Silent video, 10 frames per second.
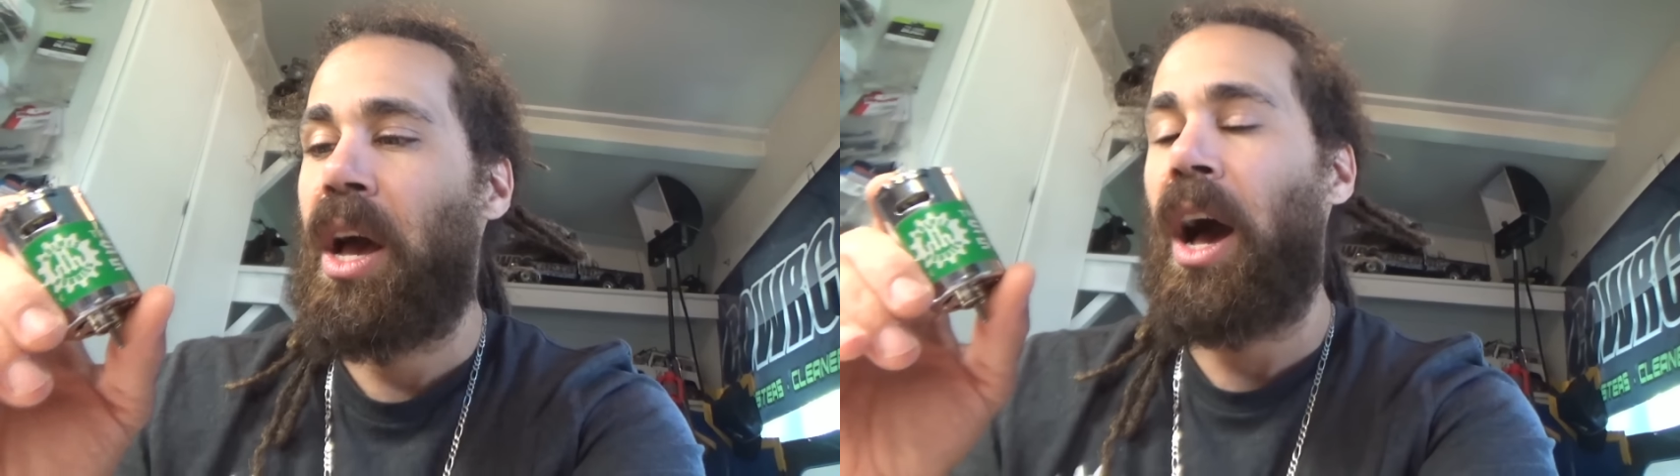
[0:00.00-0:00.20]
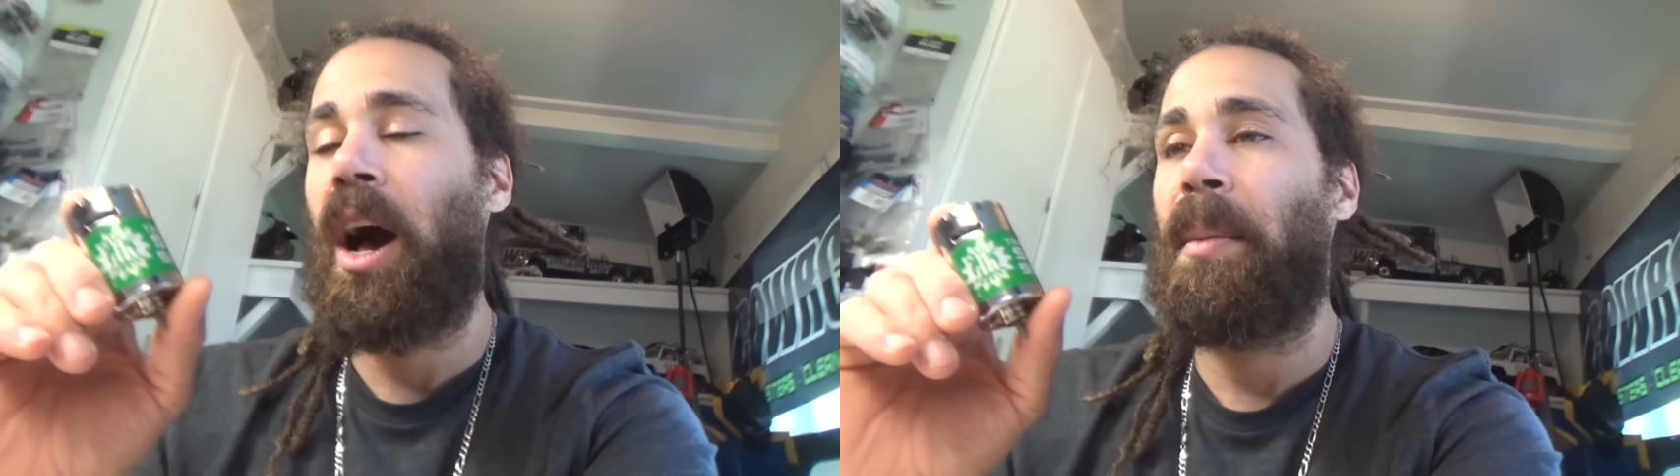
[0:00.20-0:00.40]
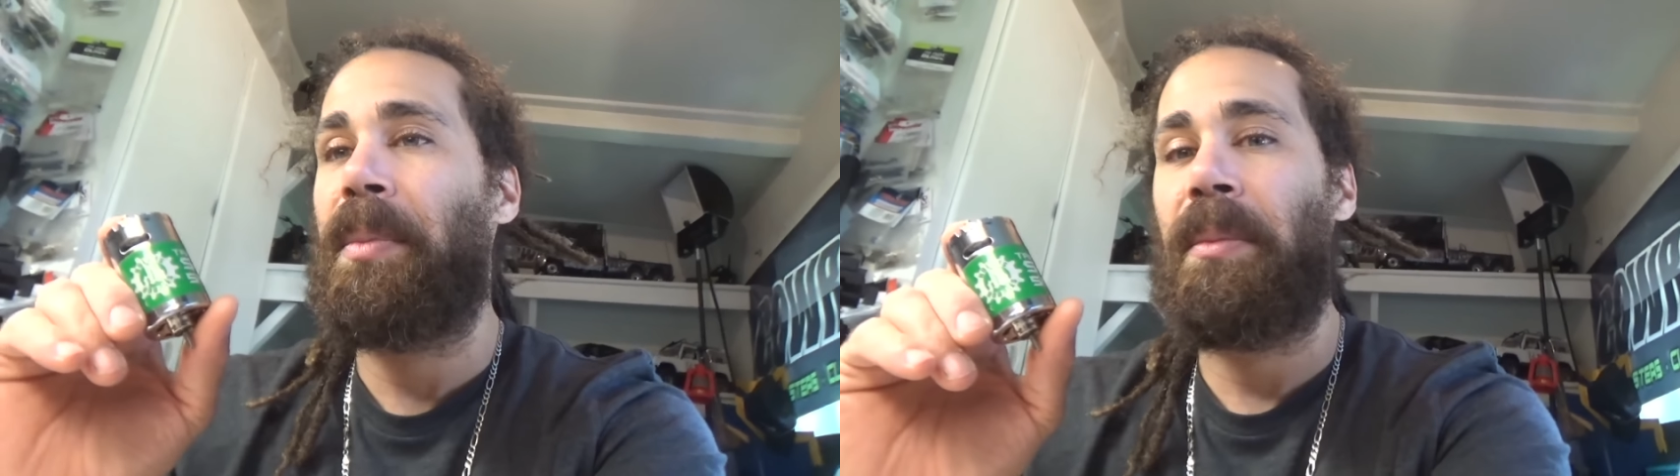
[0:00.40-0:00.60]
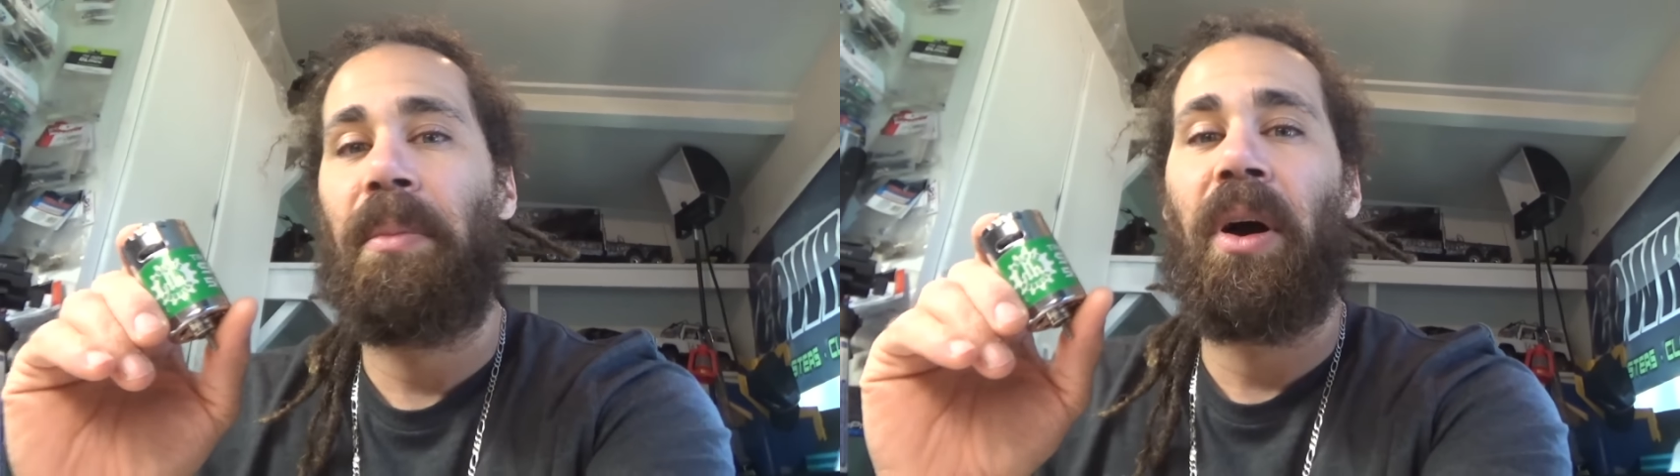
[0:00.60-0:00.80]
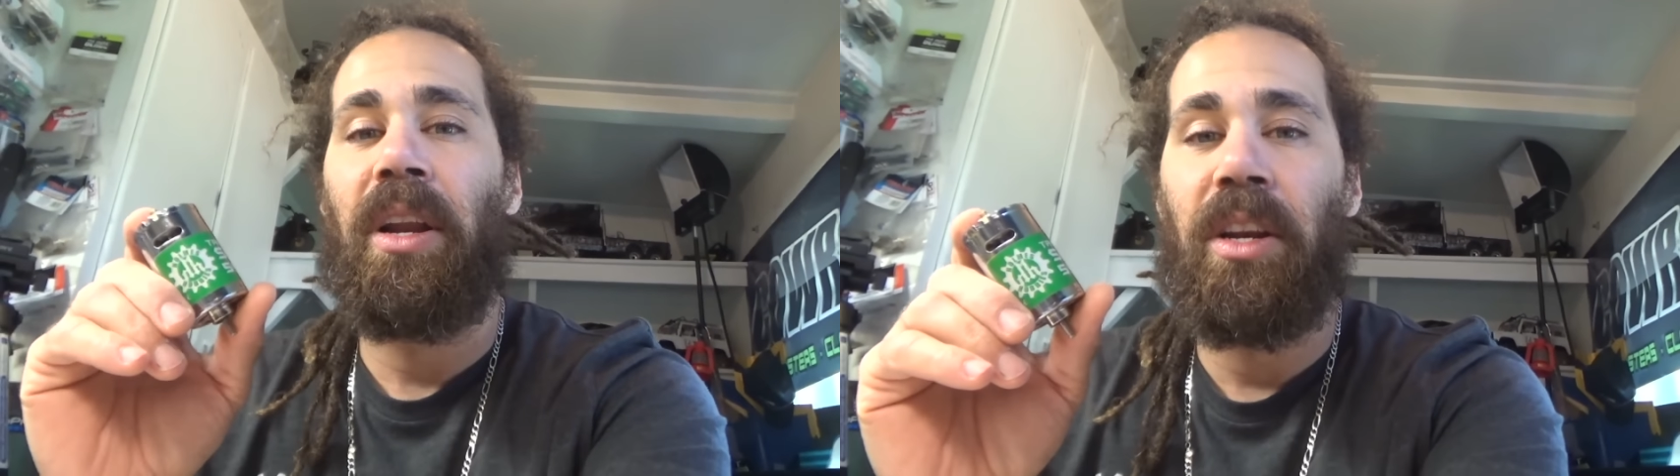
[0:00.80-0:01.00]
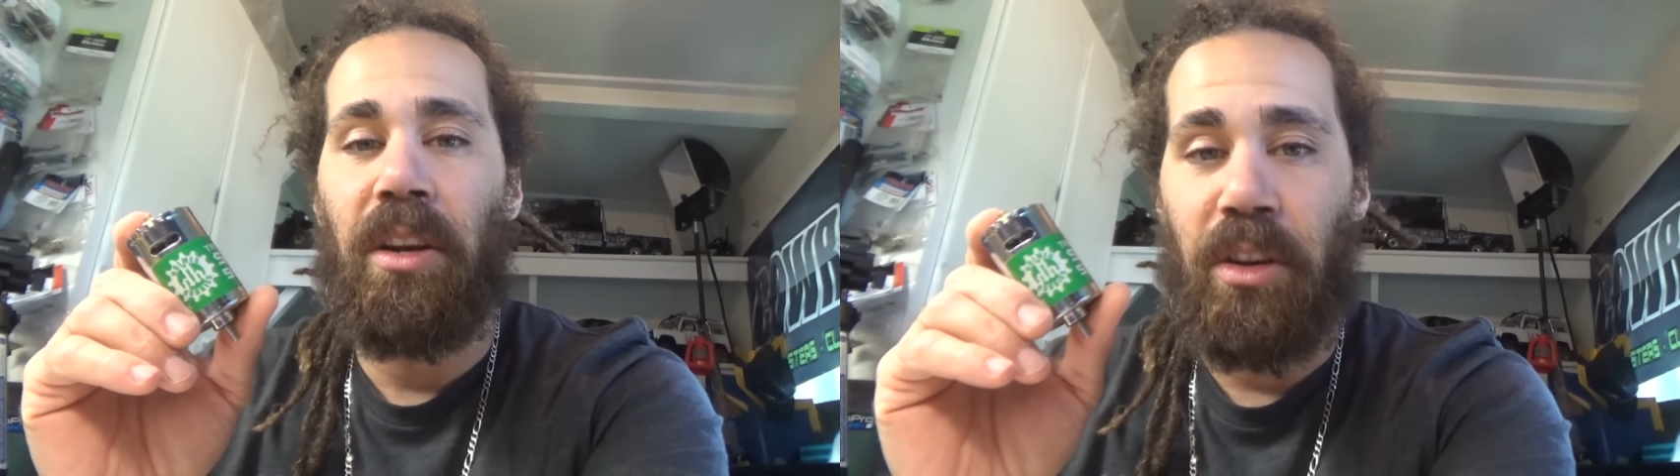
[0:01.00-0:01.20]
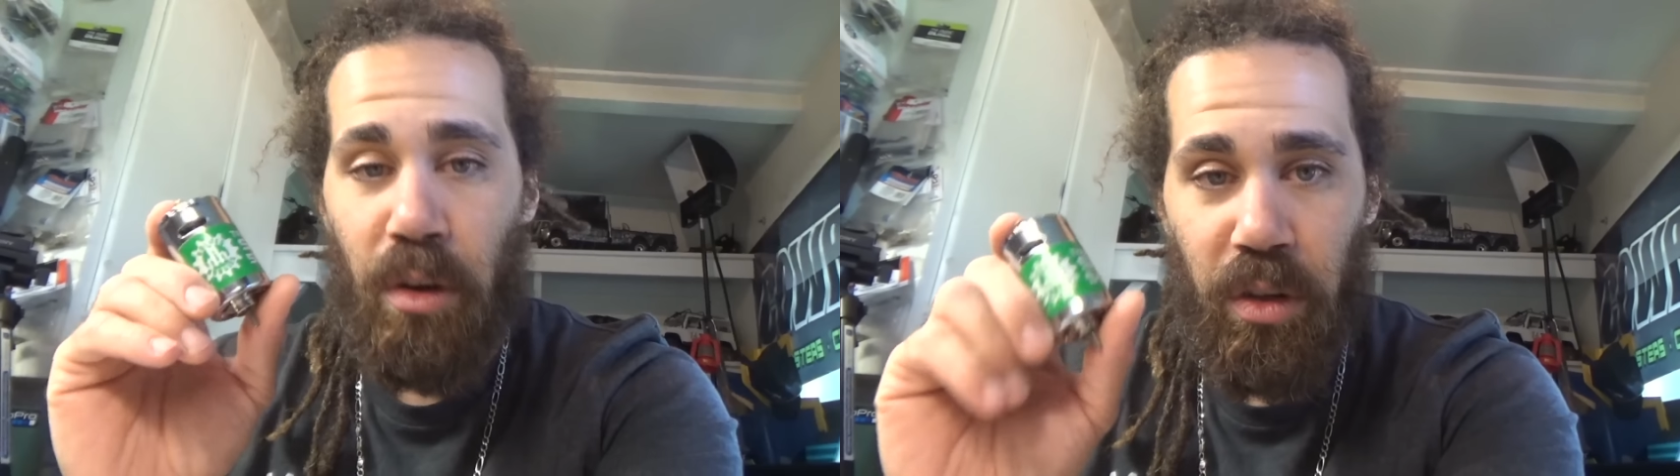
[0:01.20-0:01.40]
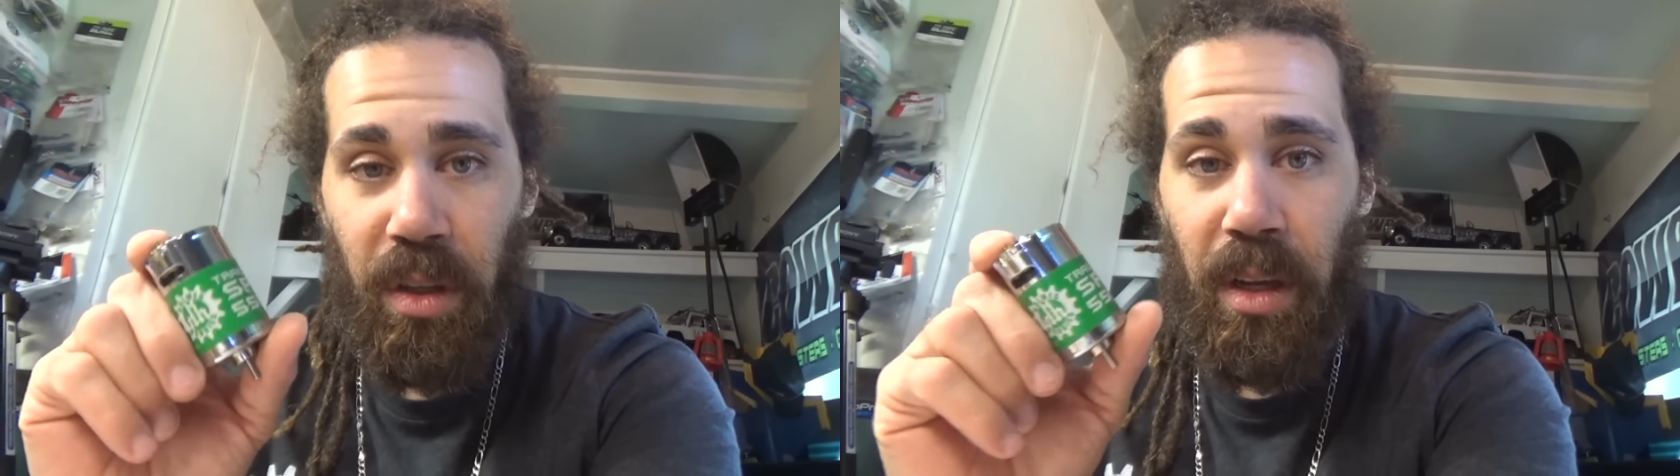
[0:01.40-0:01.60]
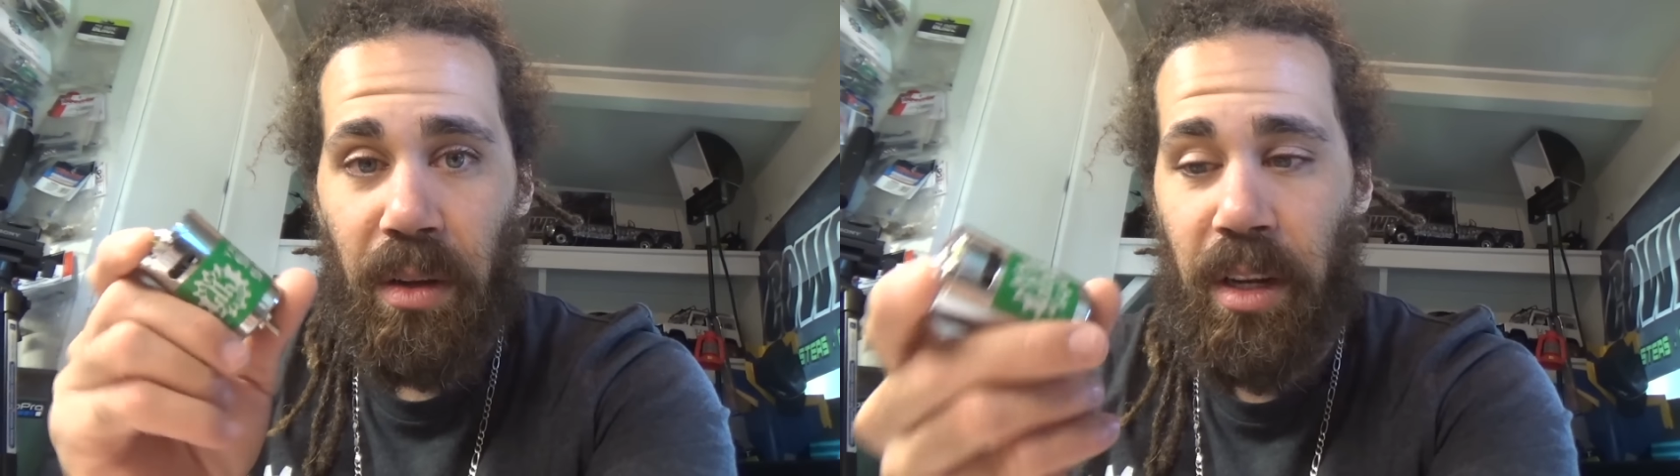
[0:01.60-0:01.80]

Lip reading: But usually,